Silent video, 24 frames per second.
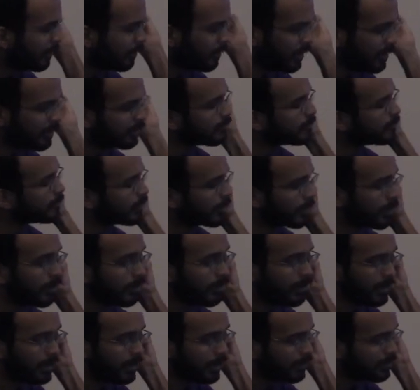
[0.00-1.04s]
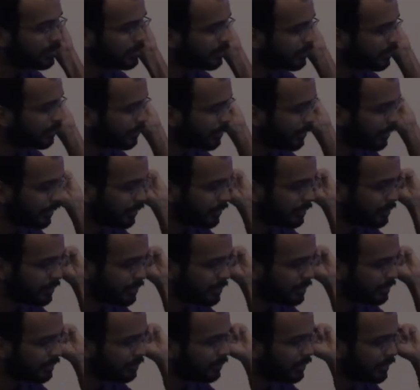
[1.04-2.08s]
I mean, it's working right now, so we're not going to
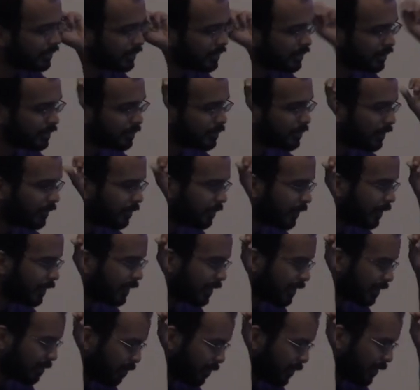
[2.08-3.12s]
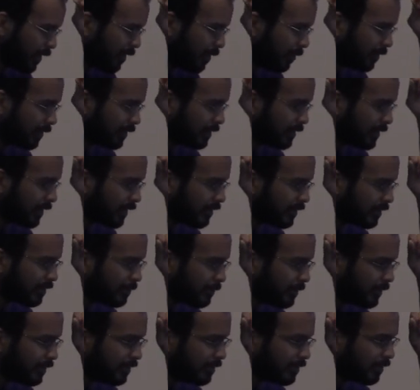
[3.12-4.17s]
change it immediately. But I feel like being able to set the
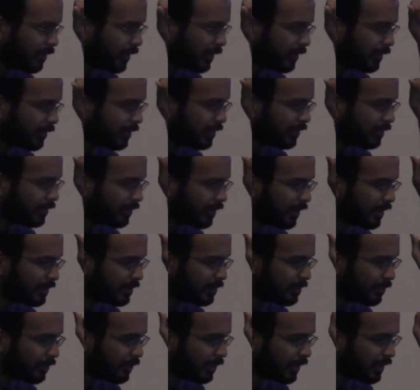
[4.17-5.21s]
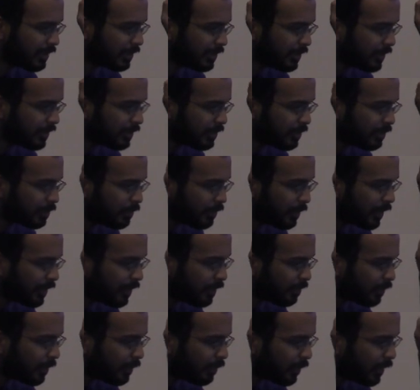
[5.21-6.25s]
speed directly, as annoying as it is, may
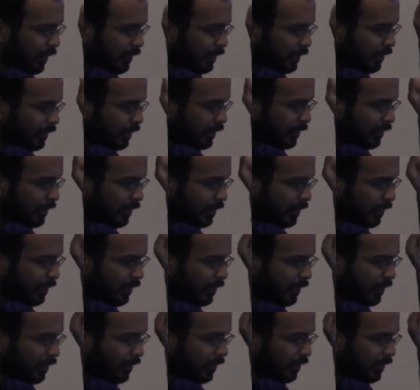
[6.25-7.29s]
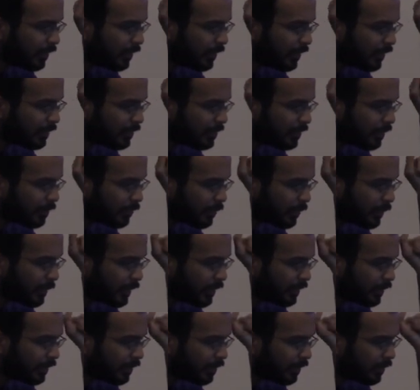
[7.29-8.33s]
have been better at some
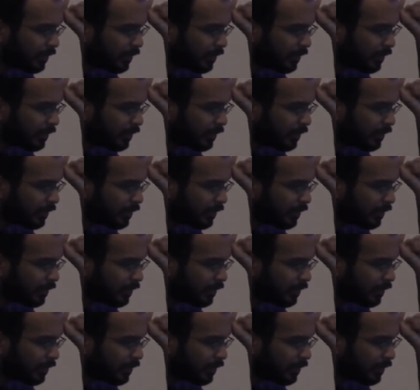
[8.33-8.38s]
point.